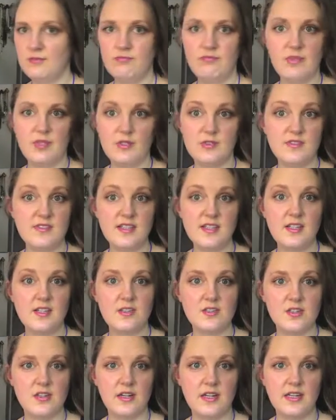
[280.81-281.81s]
use
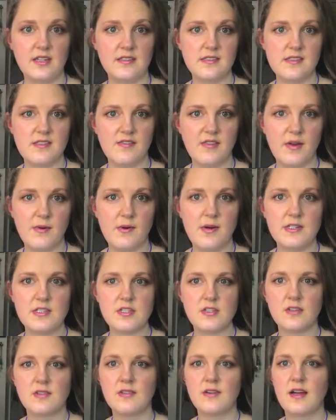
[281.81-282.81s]
signature needles if I want
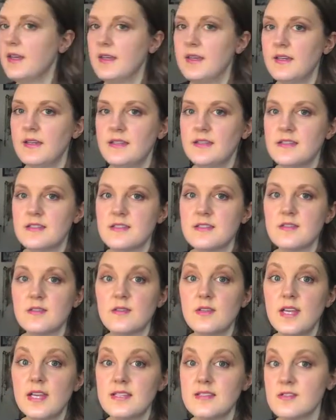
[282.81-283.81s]
to. So
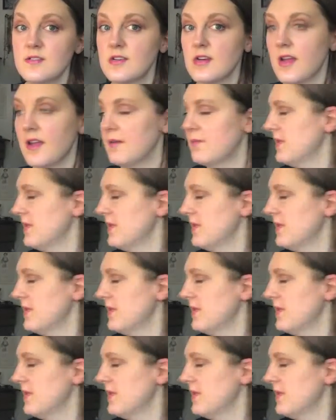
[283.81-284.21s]
yesterday,